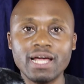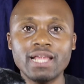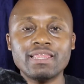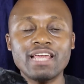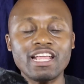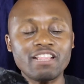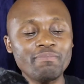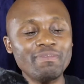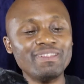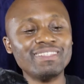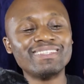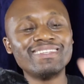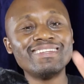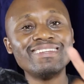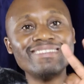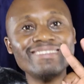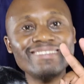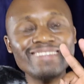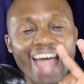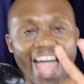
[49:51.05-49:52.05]
That means
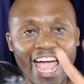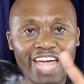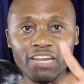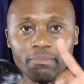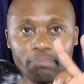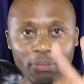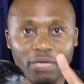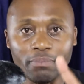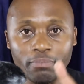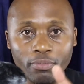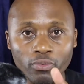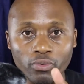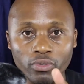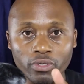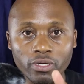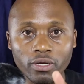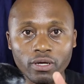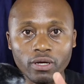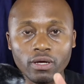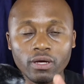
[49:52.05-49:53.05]
9 people
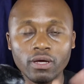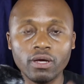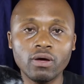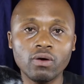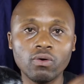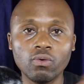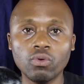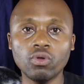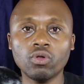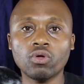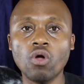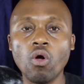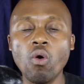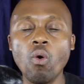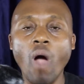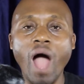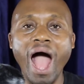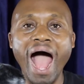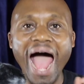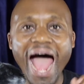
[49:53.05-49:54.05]
will
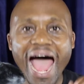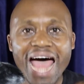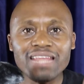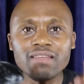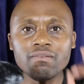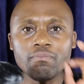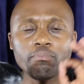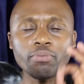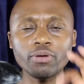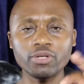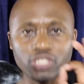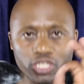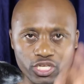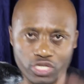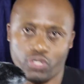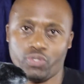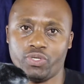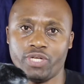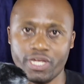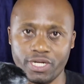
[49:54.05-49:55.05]
go
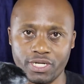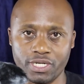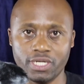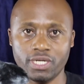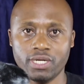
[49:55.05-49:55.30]
unprosecuted.